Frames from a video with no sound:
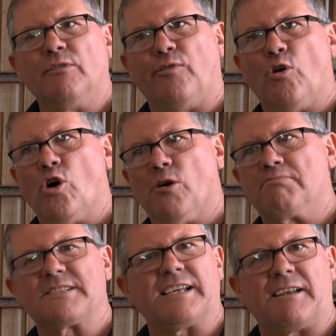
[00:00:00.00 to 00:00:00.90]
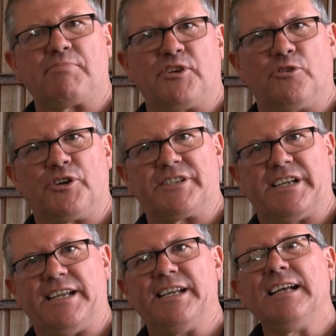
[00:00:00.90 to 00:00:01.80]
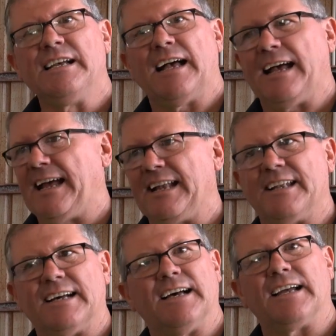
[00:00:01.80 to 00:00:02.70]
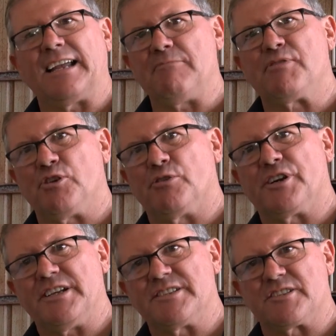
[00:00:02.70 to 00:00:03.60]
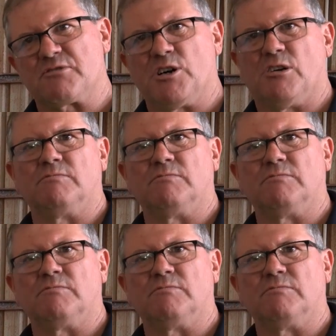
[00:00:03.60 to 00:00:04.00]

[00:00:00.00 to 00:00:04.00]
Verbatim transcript: for percent purity, and uh, impurities as well.